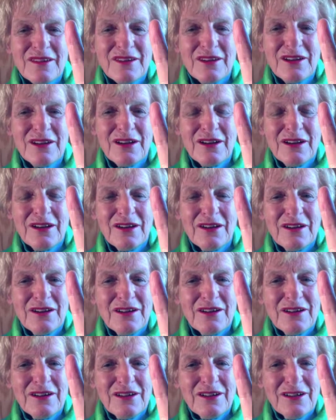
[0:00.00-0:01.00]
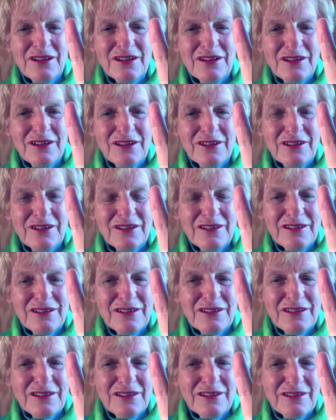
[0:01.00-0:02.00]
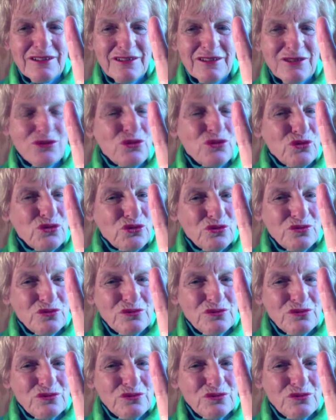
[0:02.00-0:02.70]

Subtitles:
Nobody speaks.